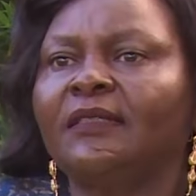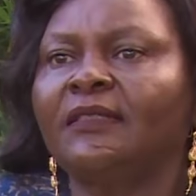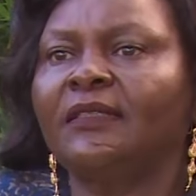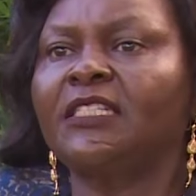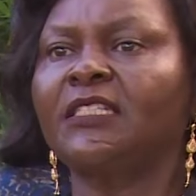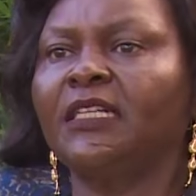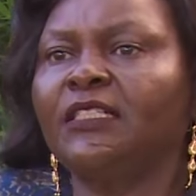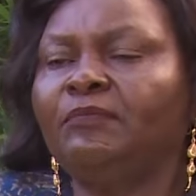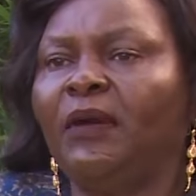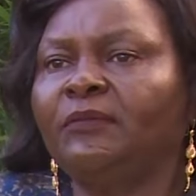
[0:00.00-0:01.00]
The State
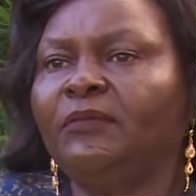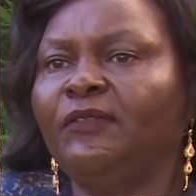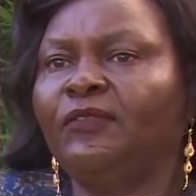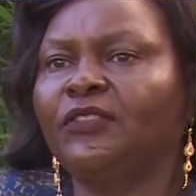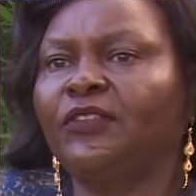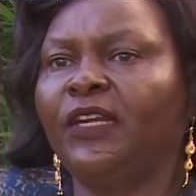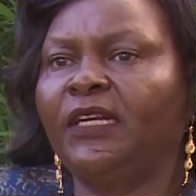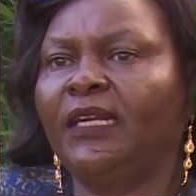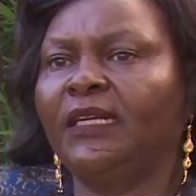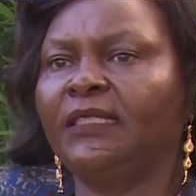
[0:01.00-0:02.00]
Department for
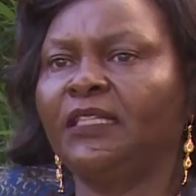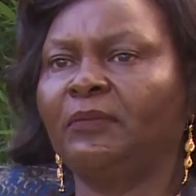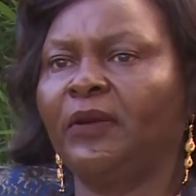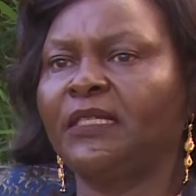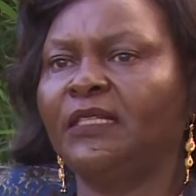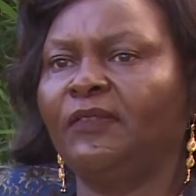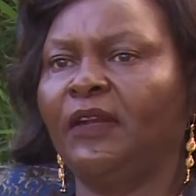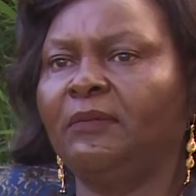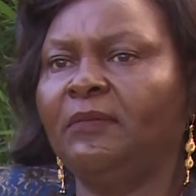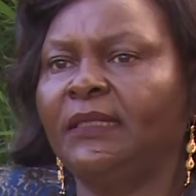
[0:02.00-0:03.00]
Trade and Enterprise
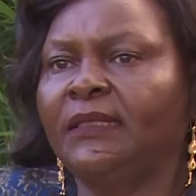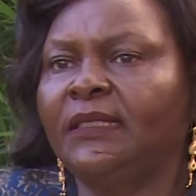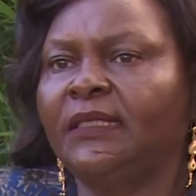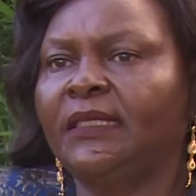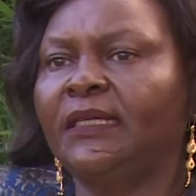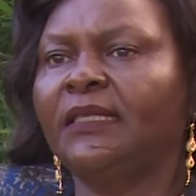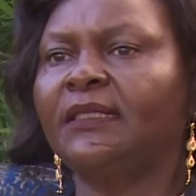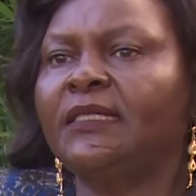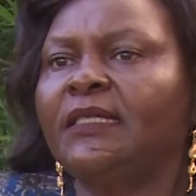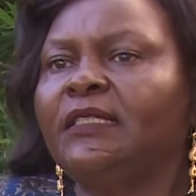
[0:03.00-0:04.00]
Development,
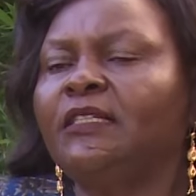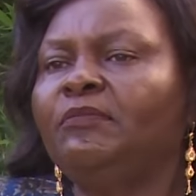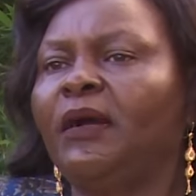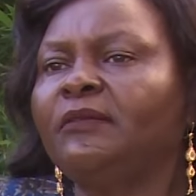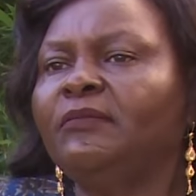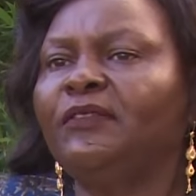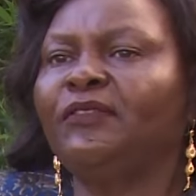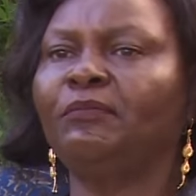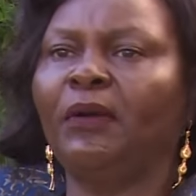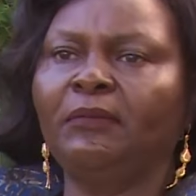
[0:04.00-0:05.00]
the State Department
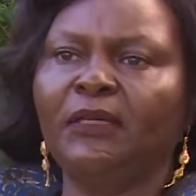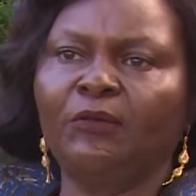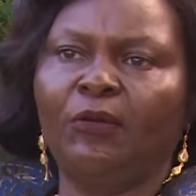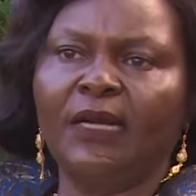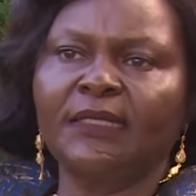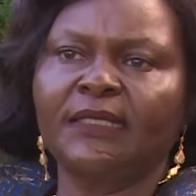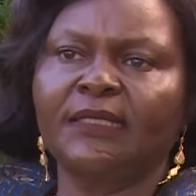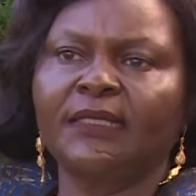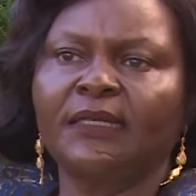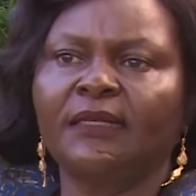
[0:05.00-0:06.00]
for Public
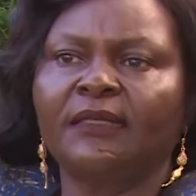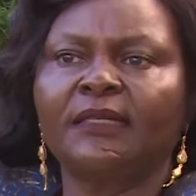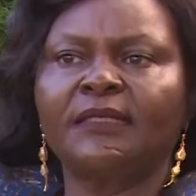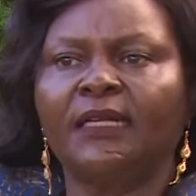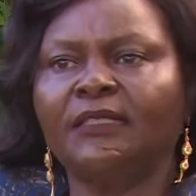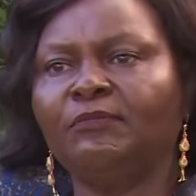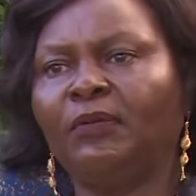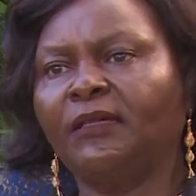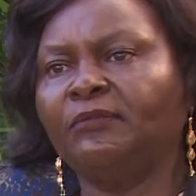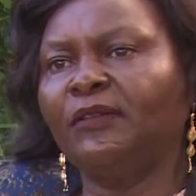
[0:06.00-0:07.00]
Works, the State
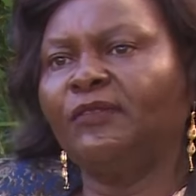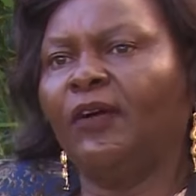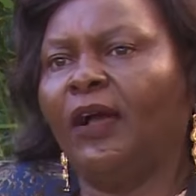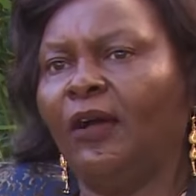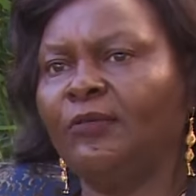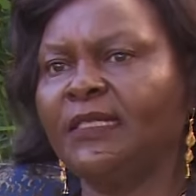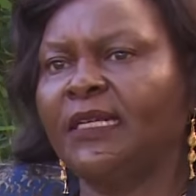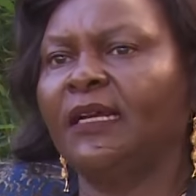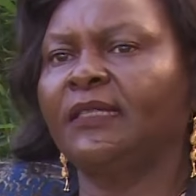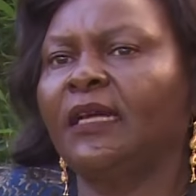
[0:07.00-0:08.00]
Department for
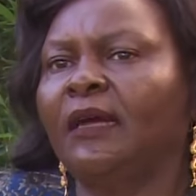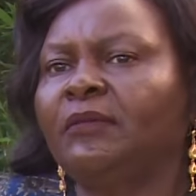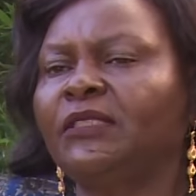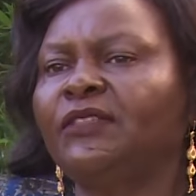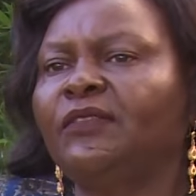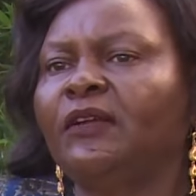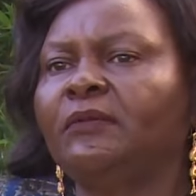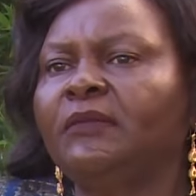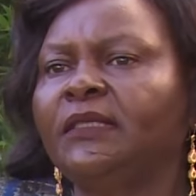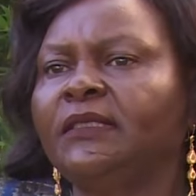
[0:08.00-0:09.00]
Housing and Urban
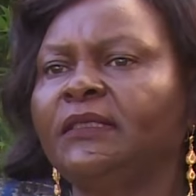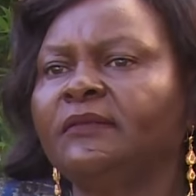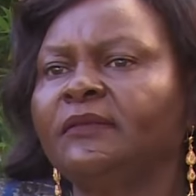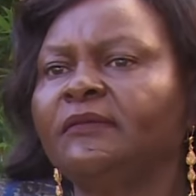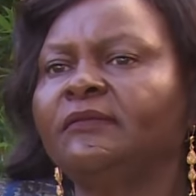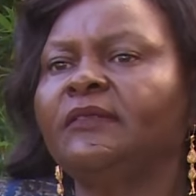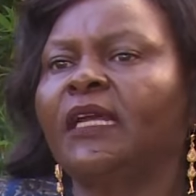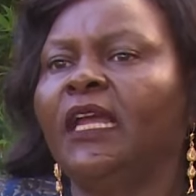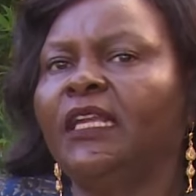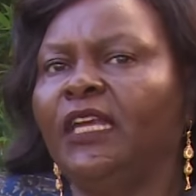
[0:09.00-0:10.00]
Development, the
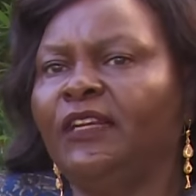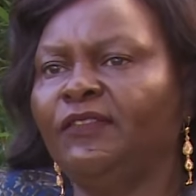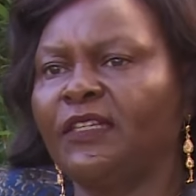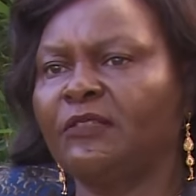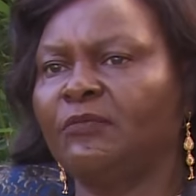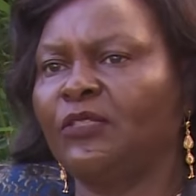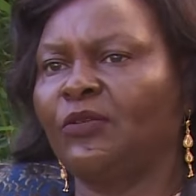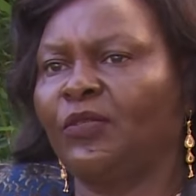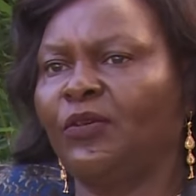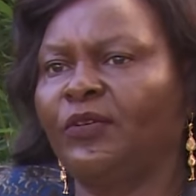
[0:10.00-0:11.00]
Kenya Investment
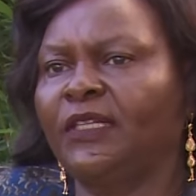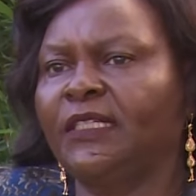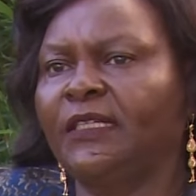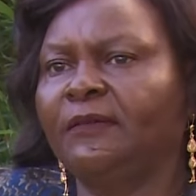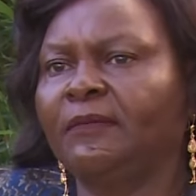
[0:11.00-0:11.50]
Authority,